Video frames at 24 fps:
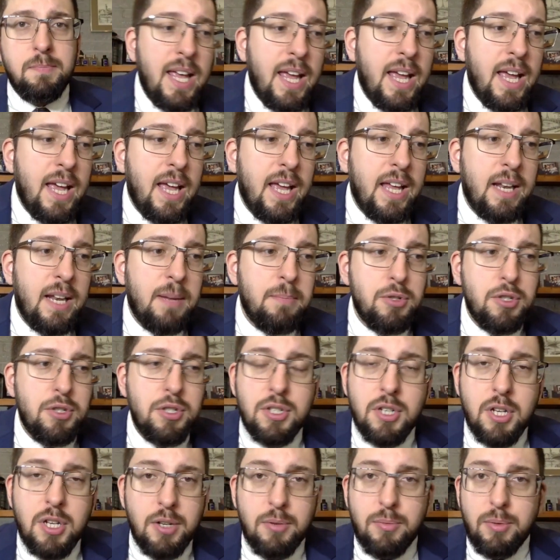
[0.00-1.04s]
And I'm just
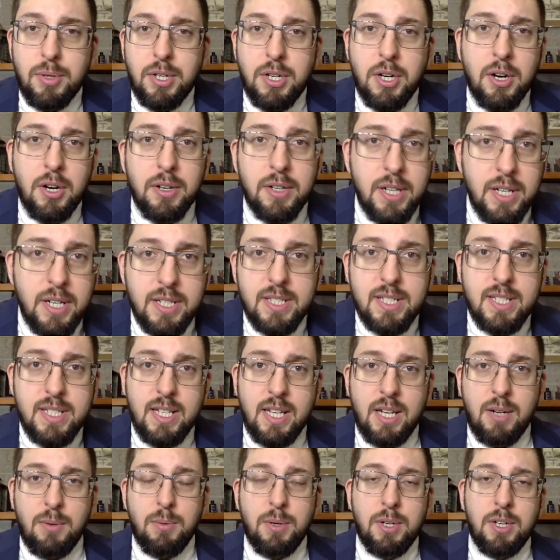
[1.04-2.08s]
gonna record and
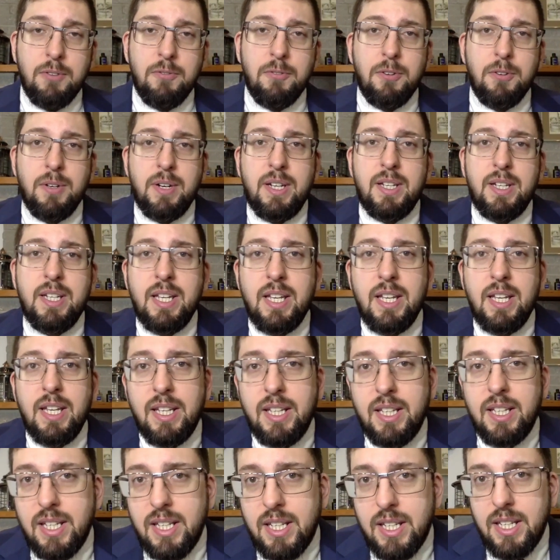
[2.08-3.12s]
say whatever I
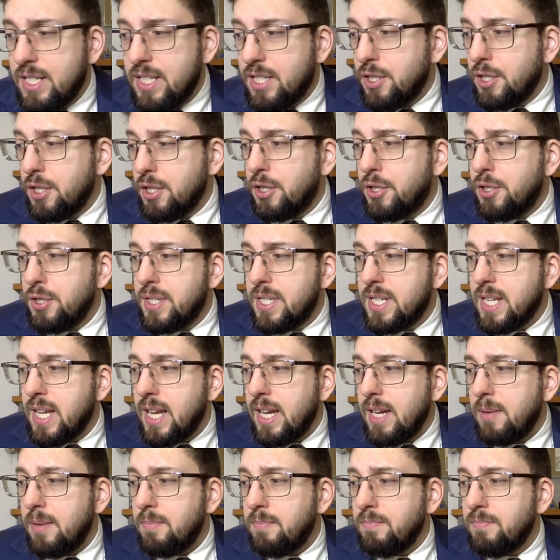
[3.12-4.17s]
think is good to
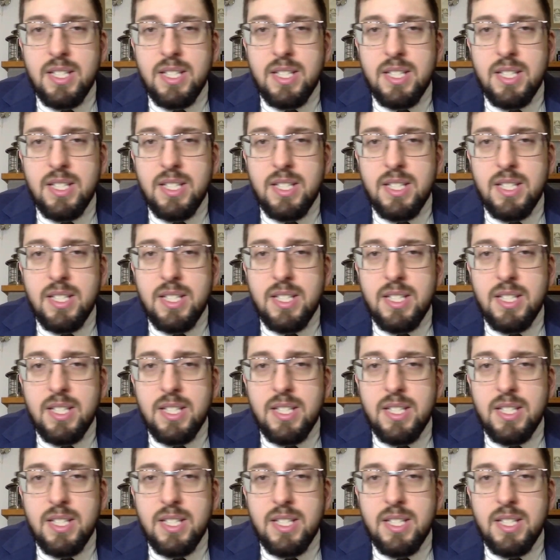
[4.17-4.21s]
say.